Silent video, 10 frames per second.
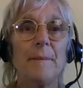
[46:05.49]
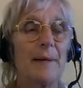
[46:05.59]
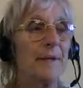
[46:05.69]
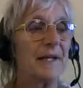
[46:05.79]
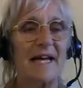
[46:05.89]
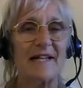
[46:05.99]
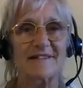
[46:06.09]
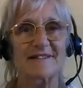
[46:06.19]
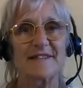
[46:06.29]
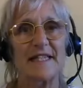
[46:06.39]
Maybe
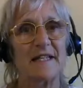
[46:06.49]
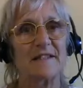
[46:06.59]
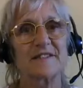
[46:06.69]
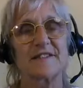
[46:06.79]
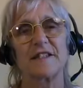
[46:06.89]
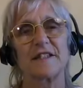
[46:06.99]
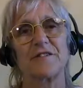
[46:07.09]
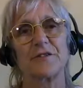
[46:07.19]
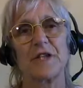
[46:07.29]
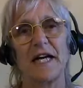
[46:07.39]
that's the answer
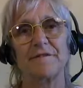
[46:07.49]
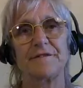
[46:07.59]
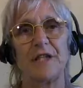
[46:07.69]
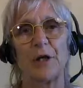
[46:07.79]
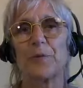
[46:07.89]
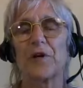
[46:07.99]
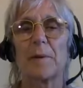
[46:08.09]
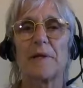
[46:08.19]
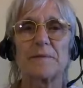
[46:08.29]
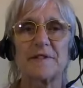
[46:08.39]
to have no
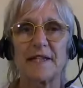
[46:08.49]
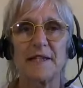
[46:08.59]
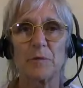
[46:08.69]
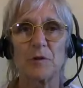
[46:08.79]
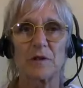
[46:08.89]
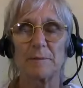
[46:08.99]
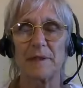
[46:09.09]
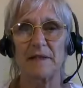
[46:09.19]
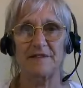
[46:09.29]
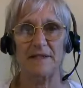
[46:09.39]
problems anymore,
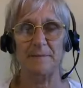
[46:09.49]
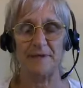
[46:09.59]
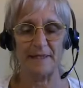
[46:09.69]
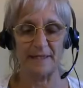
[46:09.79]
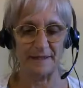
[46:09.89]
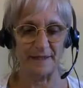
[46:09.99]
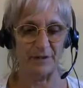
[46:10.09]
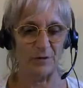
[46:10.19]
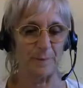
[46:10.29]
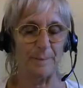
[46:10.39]
uh, something like
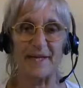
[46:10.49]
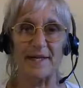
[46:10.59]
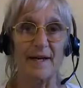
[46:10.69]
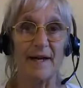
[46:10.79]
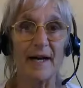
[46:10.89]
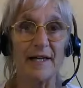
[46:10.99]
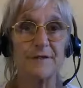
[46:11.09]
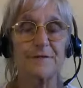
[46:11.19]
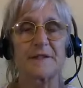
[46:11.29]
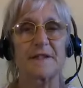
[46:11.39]
that, or a better
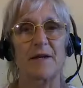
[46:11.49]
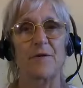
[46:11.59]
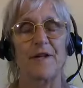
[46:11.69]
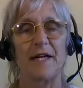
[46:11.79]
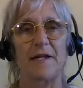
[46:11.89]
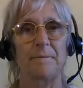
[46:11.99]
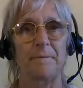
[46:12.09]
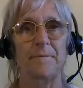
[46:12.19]
life and all that.